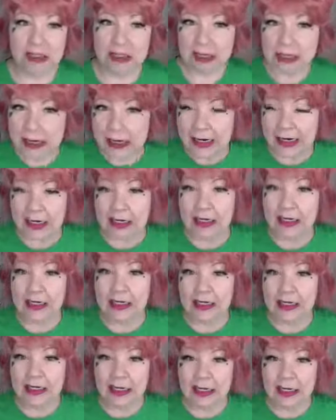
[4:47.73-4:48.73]
Okay?
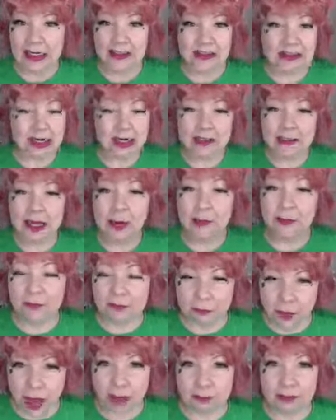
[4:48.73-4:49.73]
It's not time
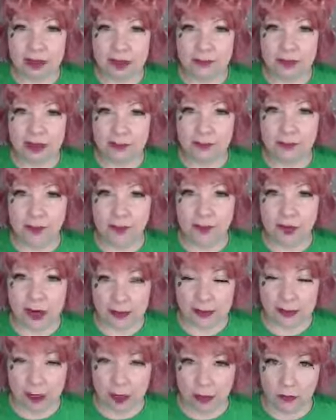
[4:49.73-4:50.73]
of robbing people
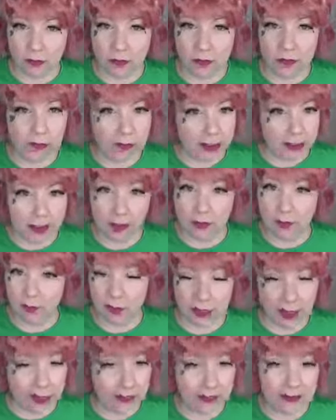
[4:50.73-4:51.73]
right now. Okay? We're
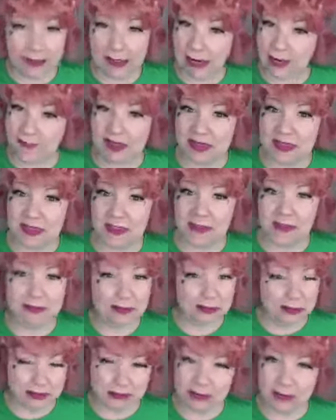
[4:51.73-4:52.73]
not in that
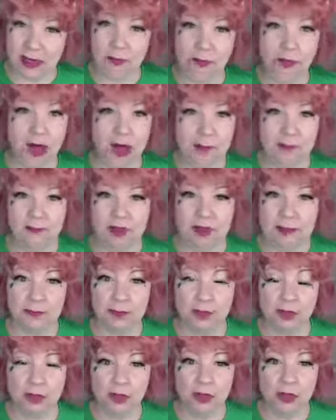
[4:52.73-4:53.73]
business. Let's not rob
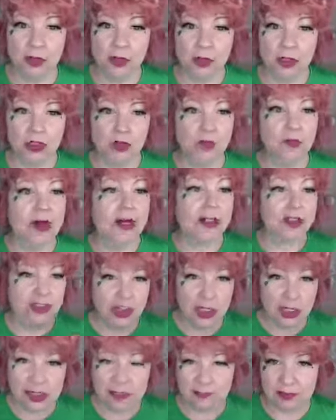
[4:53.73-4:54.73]
people. You want to
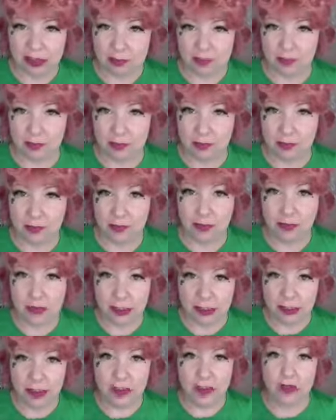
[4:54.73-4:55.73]
jenny people.
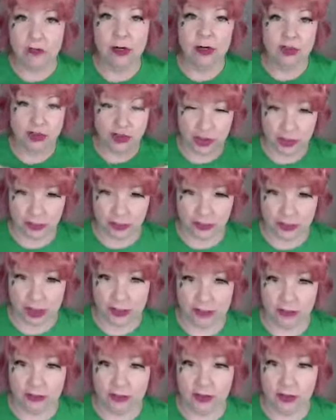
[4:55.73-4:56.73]
Okay? You want to
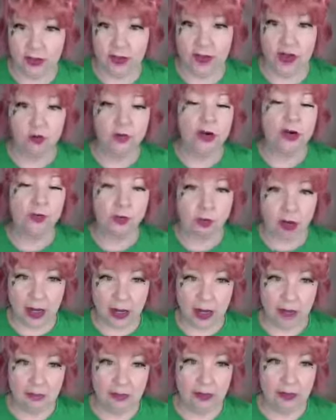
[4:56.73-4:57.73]
genergize. You don't want to
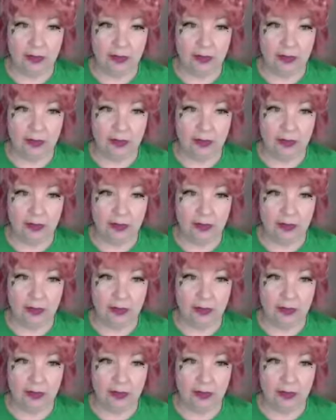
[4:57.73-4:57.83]
rob.